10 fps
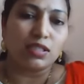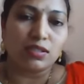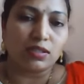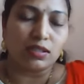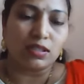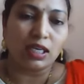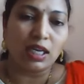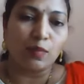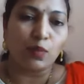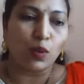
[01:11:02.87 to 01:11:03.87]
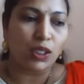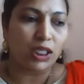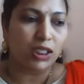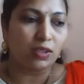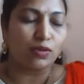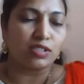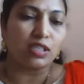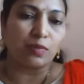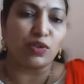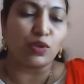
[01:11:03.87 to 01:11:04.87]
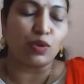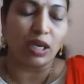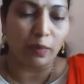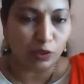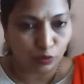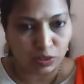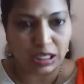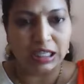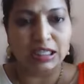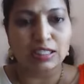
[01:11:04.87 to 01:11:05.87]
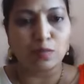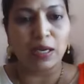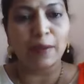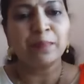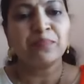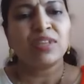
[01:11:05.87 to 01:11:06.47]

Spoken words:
These are the three important concepts we could able to see in this play.